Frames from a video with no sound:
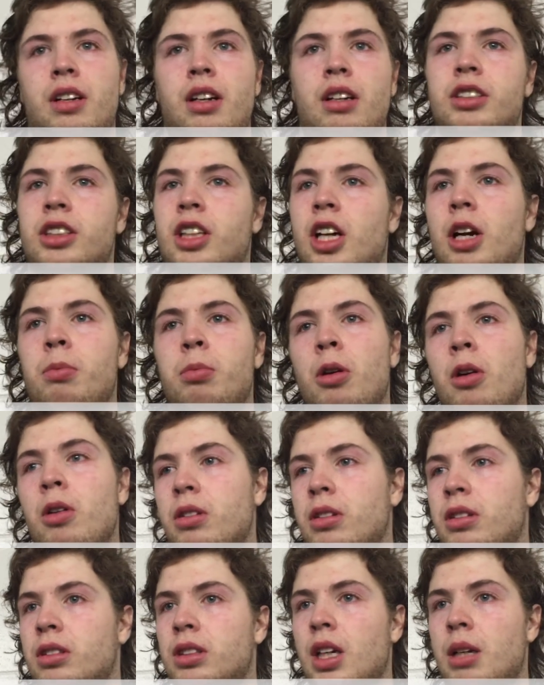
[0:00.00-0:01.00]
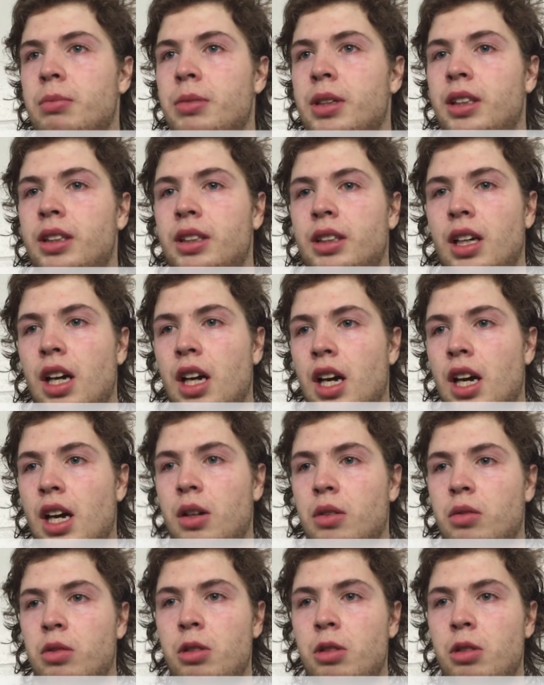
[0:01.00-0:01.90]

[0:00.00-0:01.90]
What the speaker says: I was heartbroken. I mean,